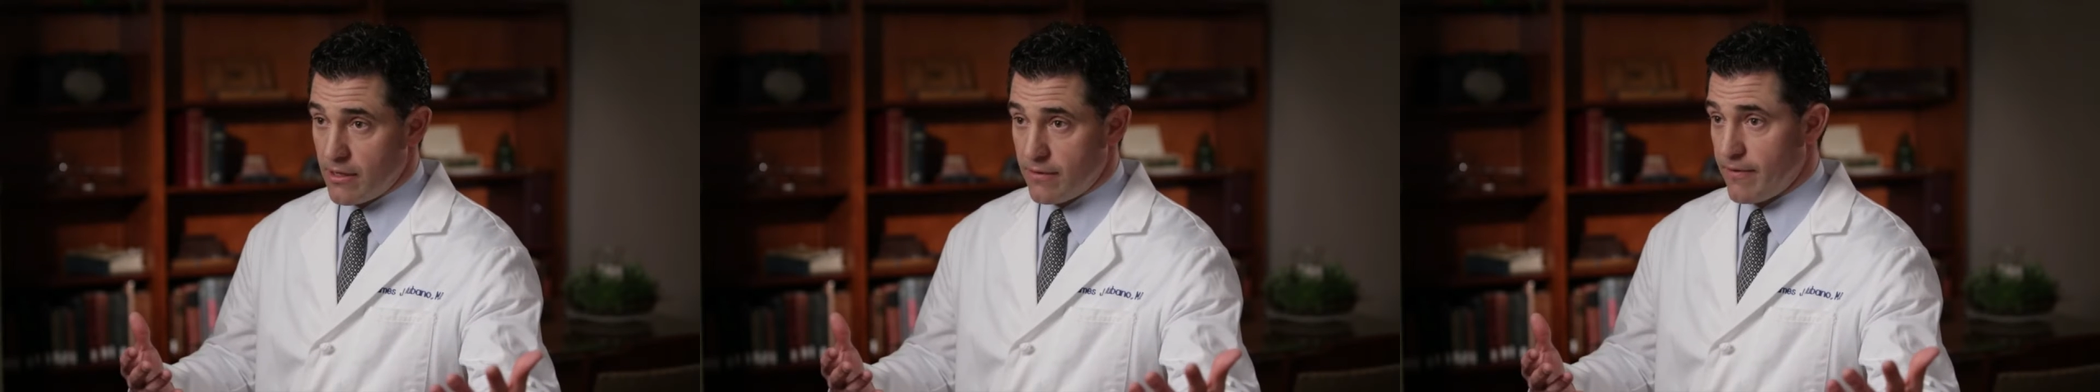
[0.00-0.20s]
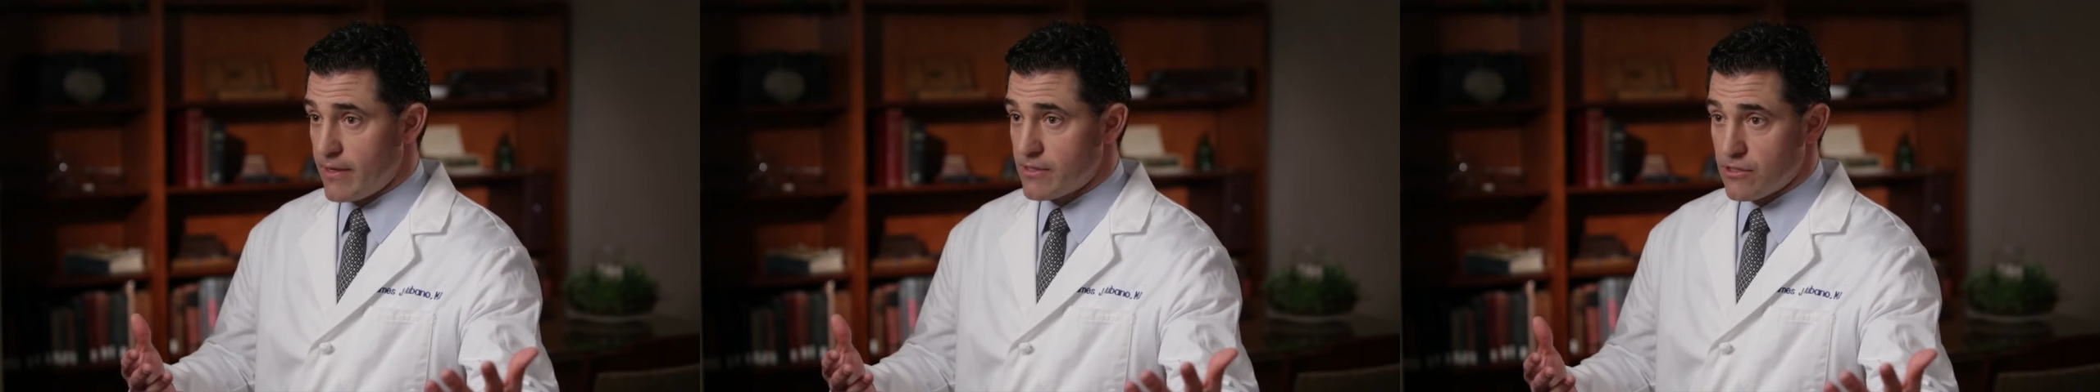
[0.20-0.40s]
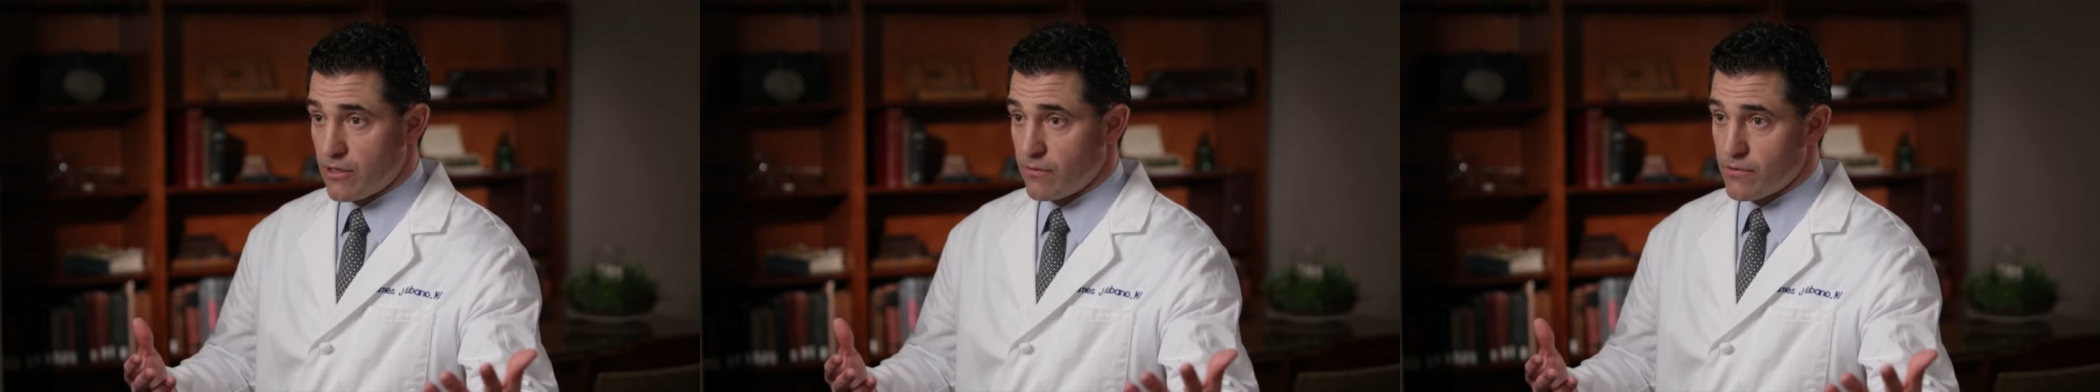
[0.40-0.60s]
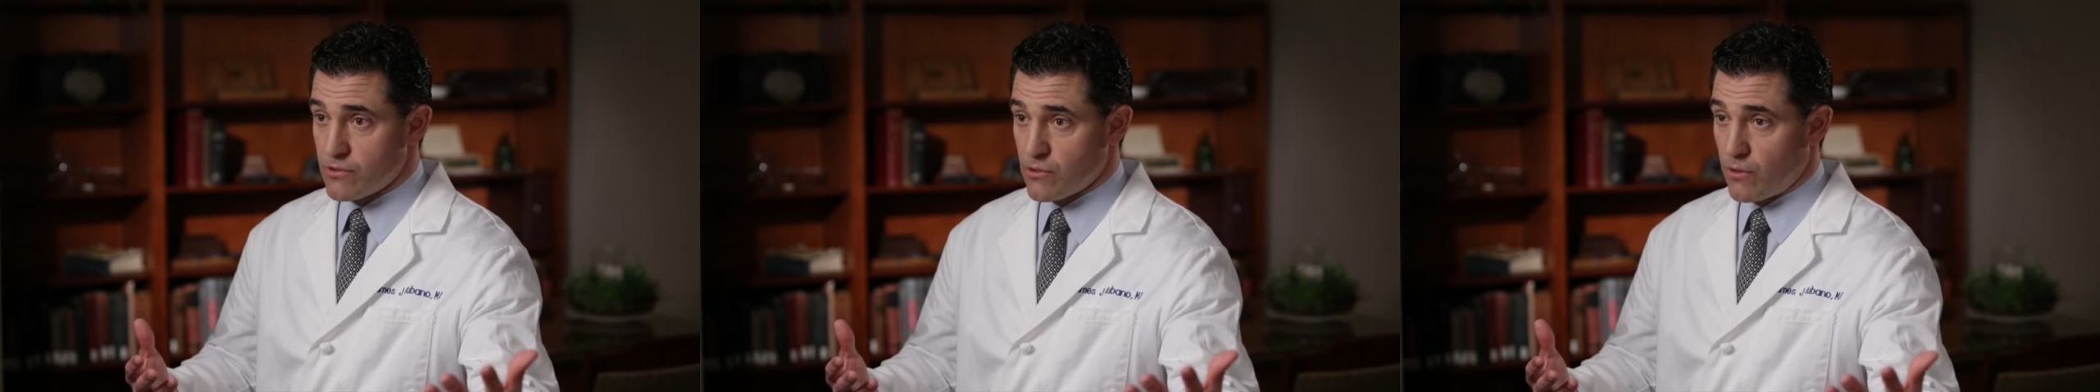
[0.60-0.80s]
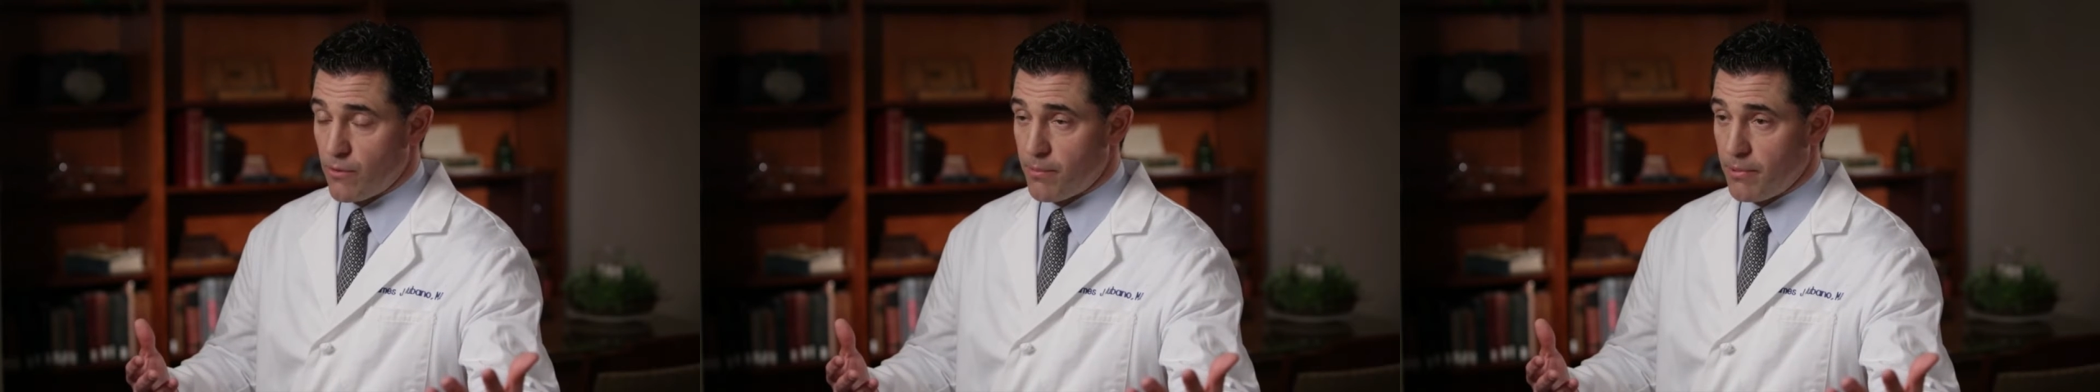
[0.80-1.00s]
Advanced Center for
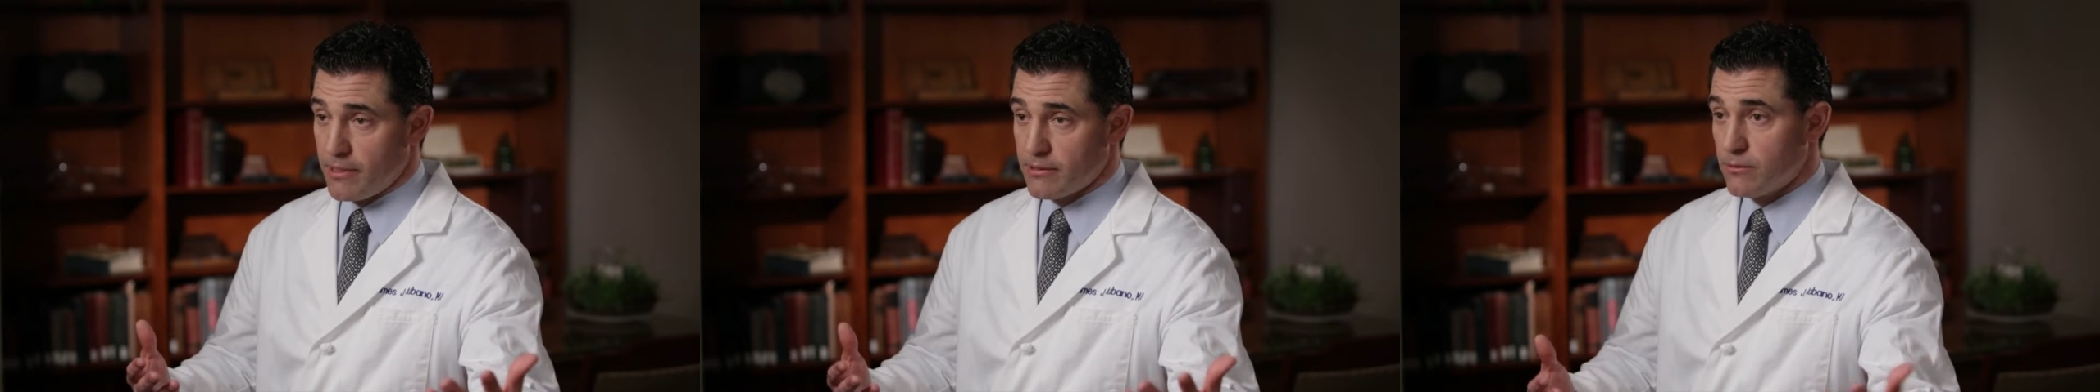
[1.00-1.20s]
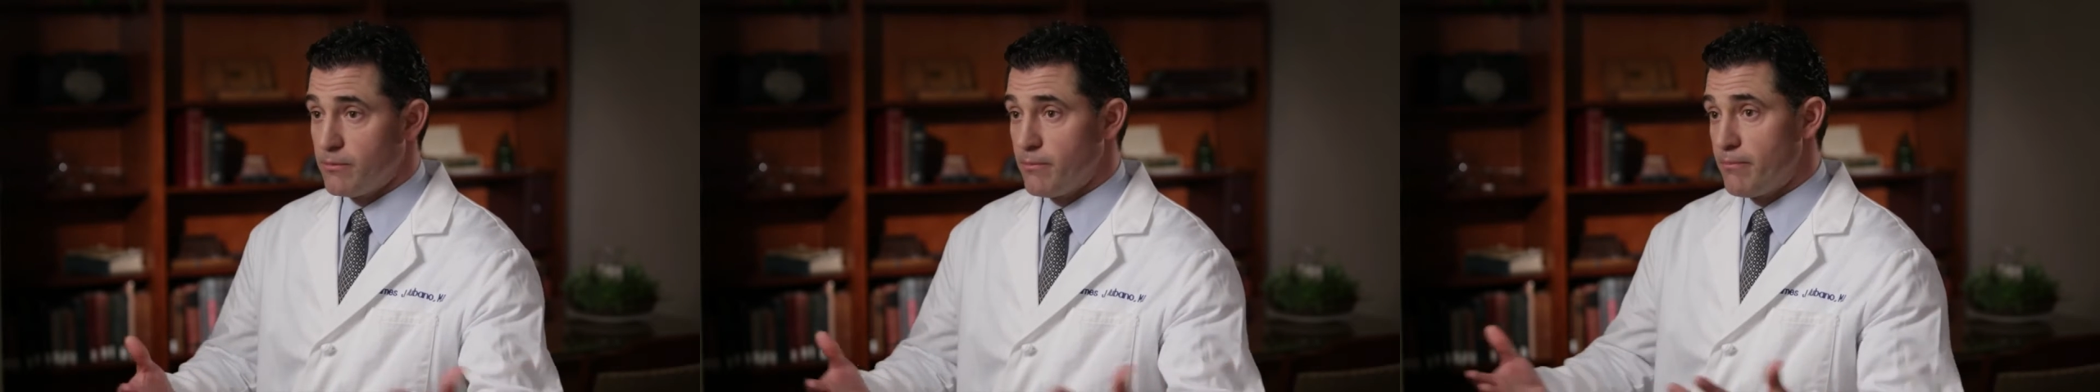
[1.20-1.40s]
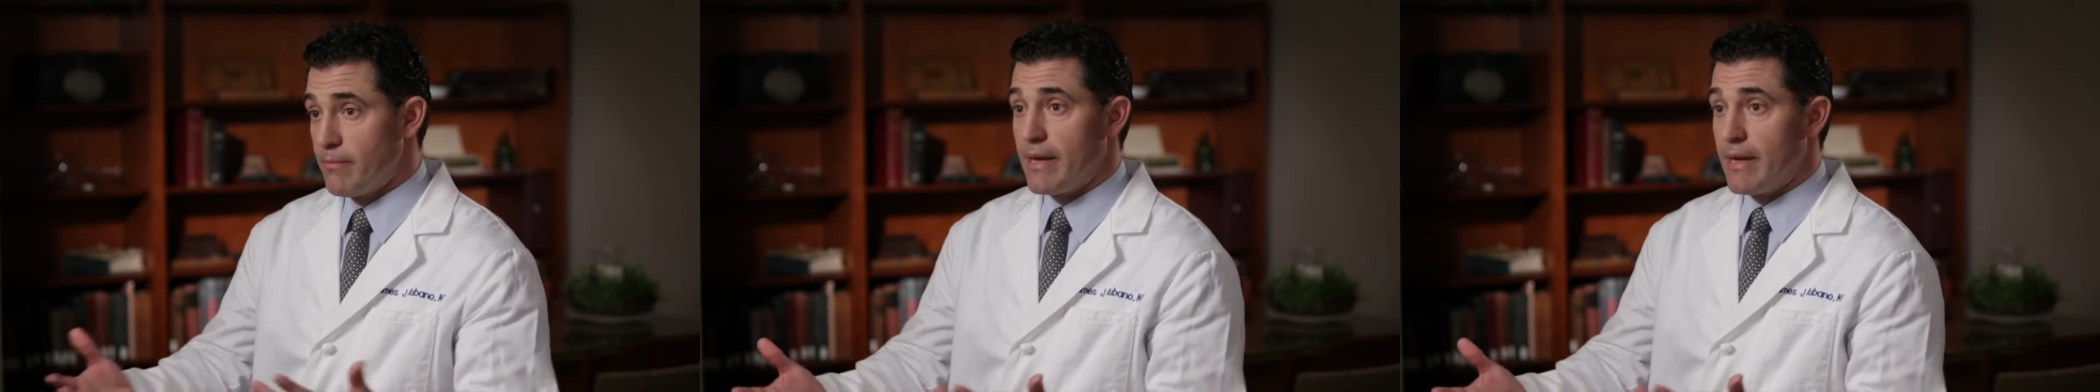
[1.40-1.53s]
Joint Replacement